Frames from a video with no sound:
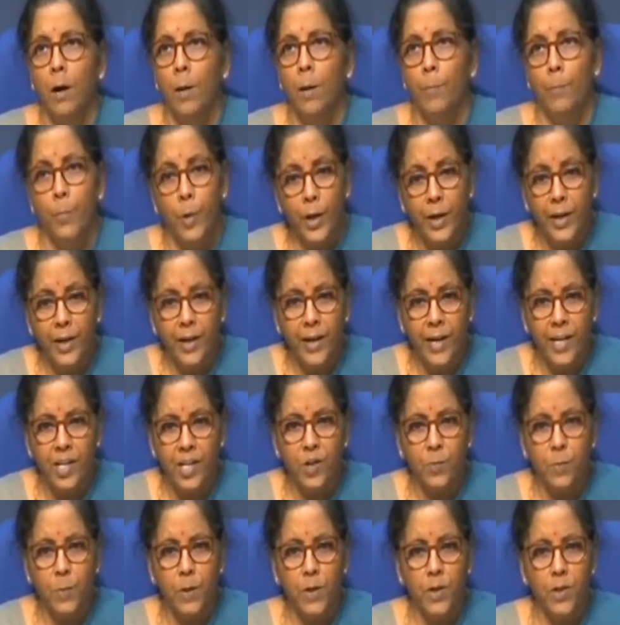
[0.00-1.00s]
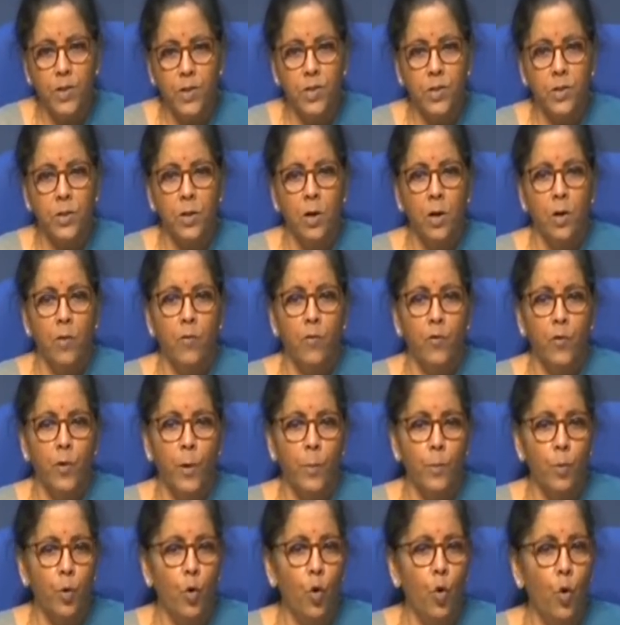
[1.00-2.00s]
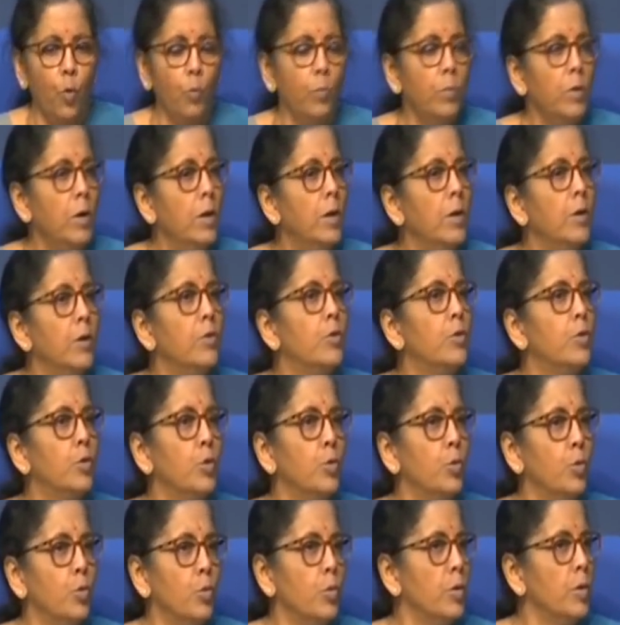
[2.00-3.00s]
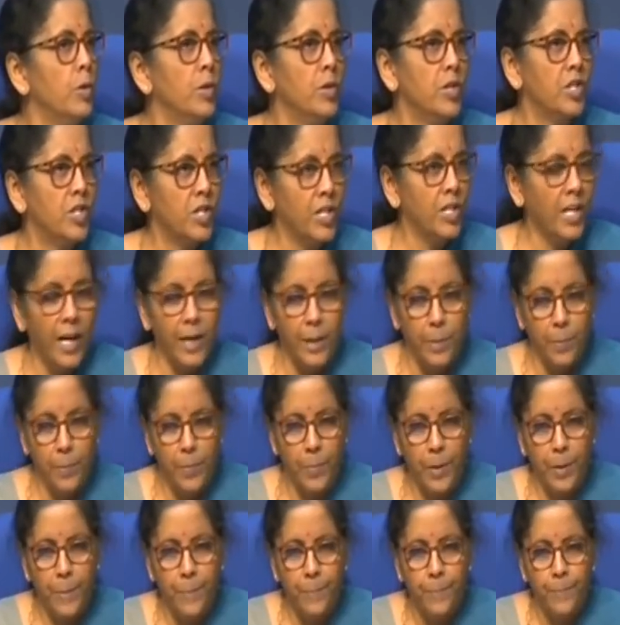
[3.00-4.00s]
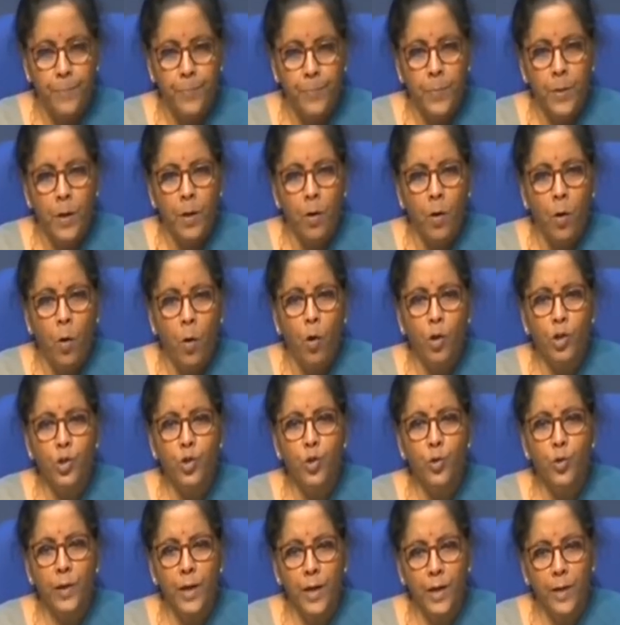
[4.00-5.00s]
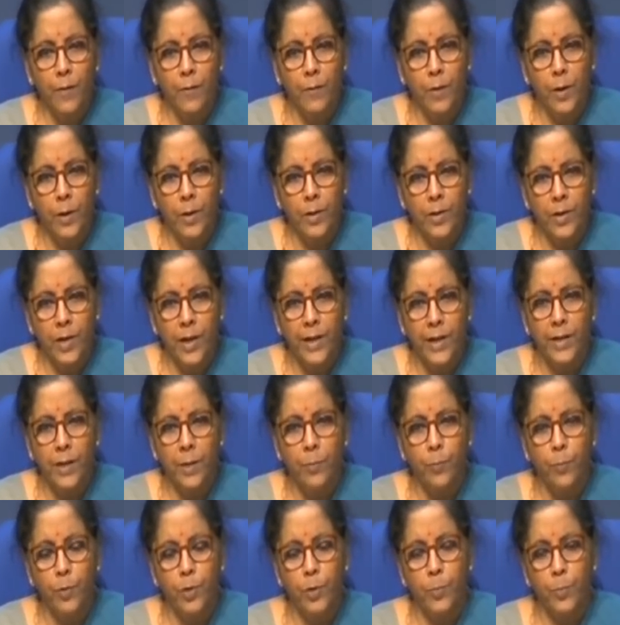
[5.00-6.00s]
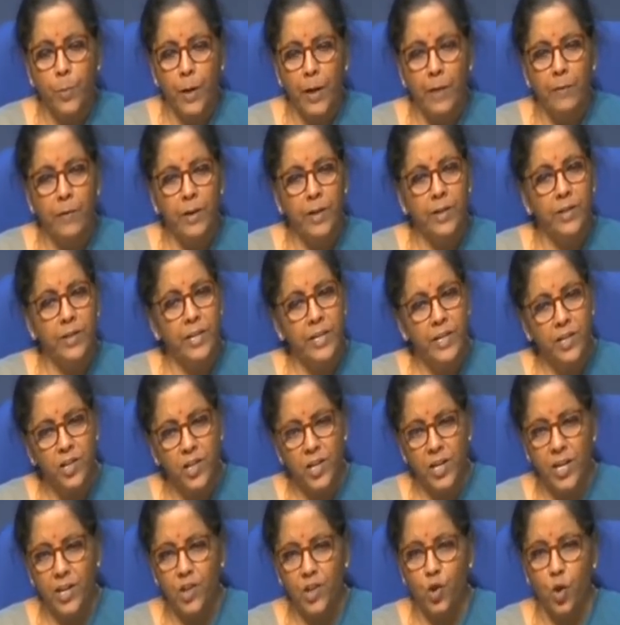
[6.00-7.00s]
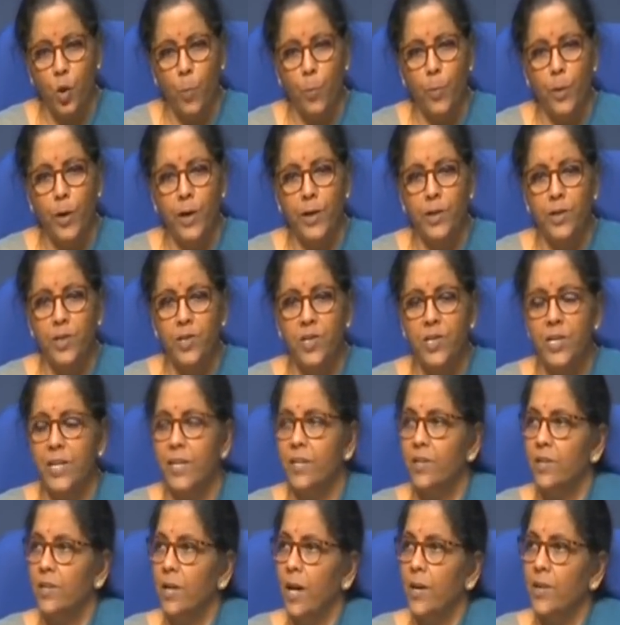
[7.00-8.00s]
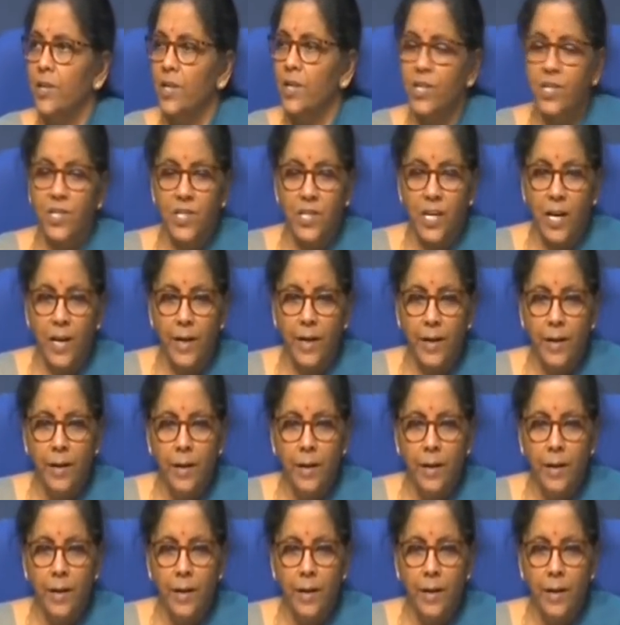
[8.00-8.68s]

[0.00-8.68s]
bring in experts from home through Skype. Also, they have tied up with private DTH operators like Tata Sky